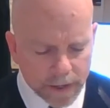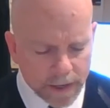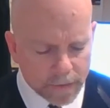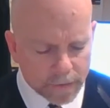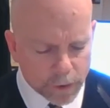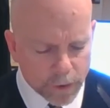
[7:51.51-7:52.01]
can
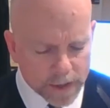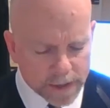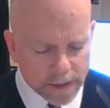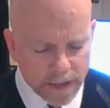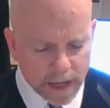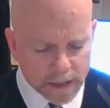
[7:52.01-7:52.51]
have
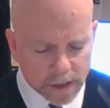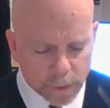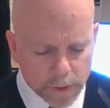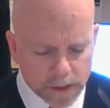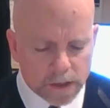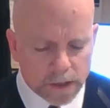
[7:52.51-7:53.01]
drastic
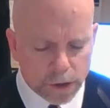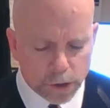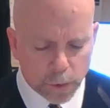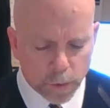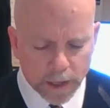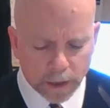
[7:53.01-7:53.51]
consequences on
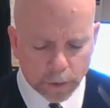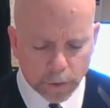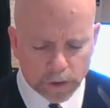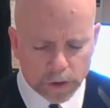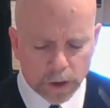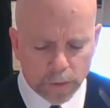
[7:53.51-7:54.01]
short and
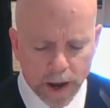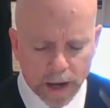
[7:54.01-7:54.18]
long-term